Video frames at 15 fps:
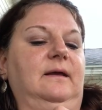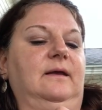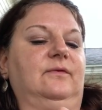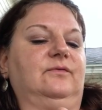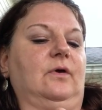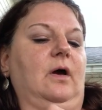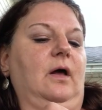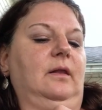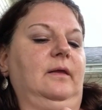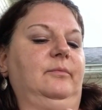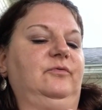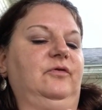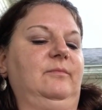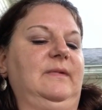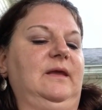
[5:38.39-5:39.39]
It's all up
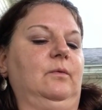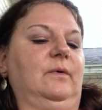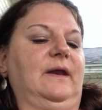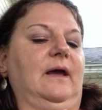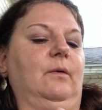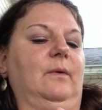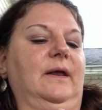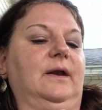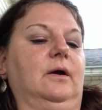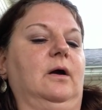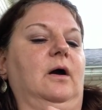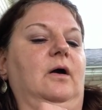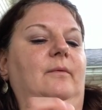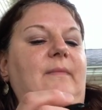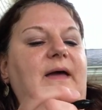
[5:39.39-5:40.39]
to me what I want to
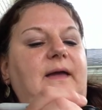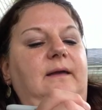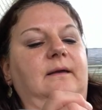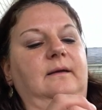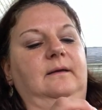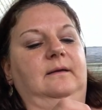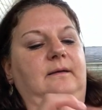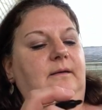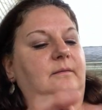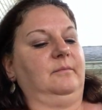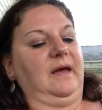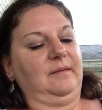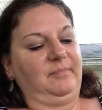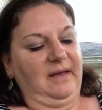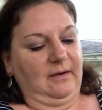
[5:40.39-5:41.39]
call my
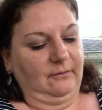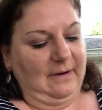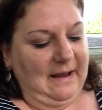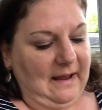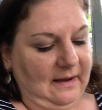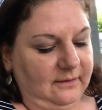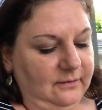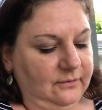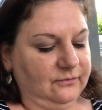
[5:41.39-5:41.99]
pet rock.